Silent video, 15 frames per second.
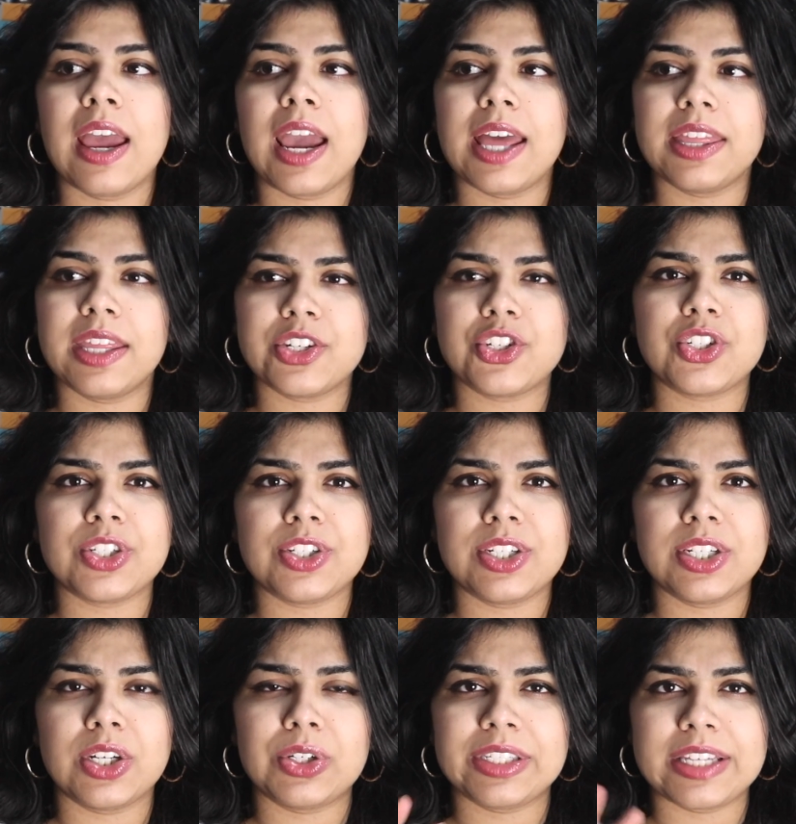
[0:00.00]
and then
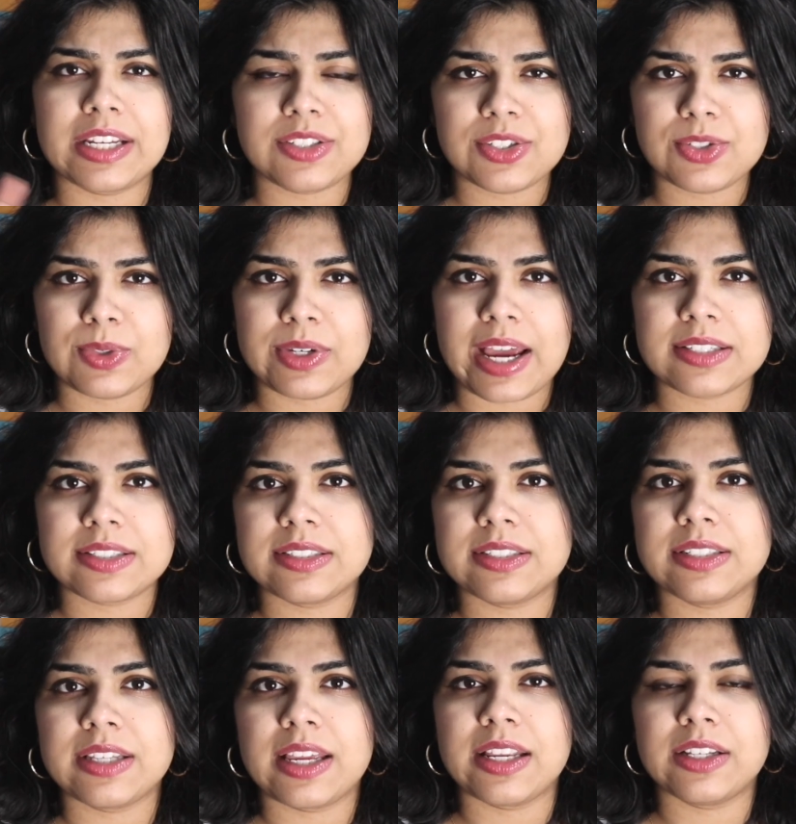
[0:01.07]
she gets into an
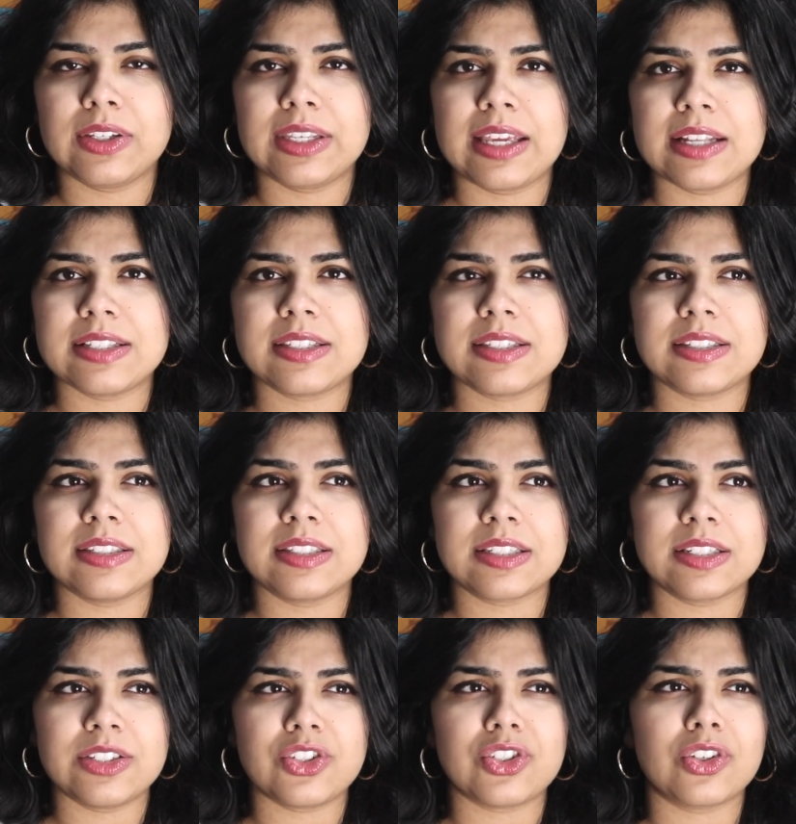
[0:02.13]
accident and gets this
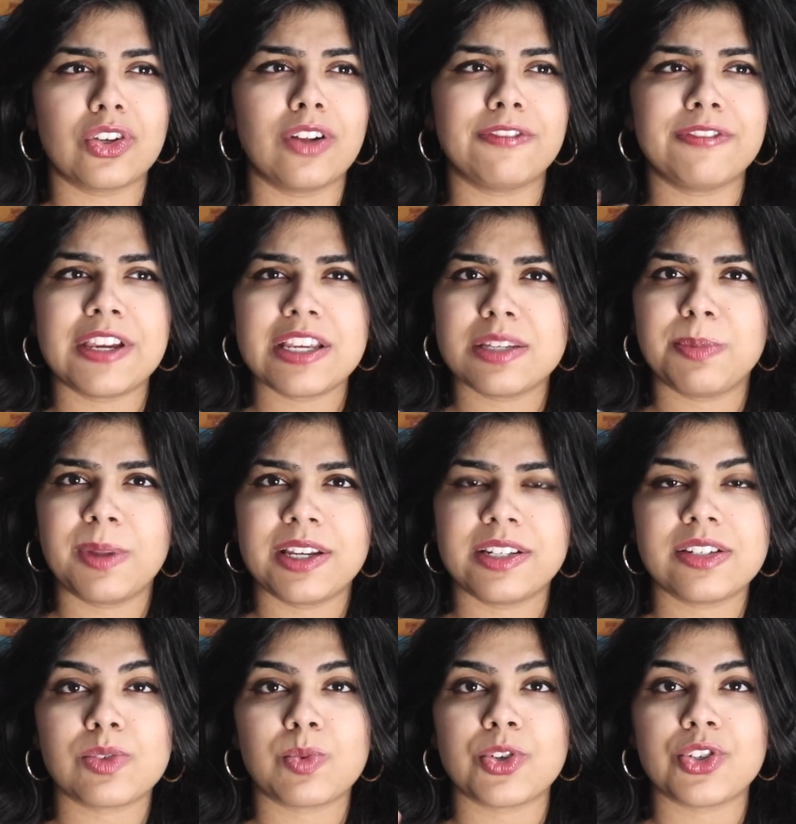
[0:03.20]
condition called face
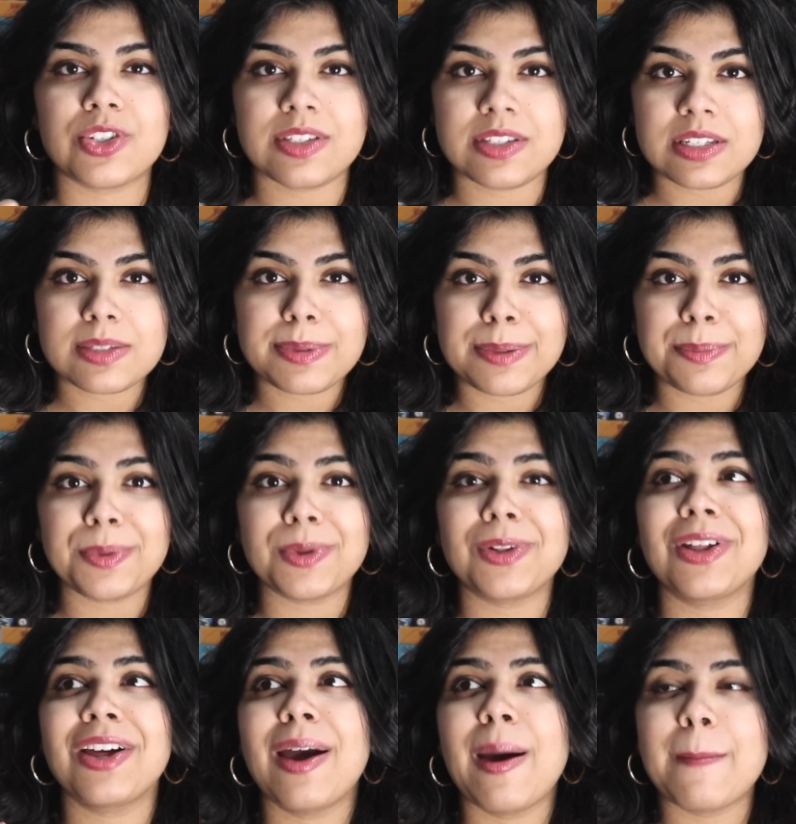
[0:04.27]
blindness, where she sees people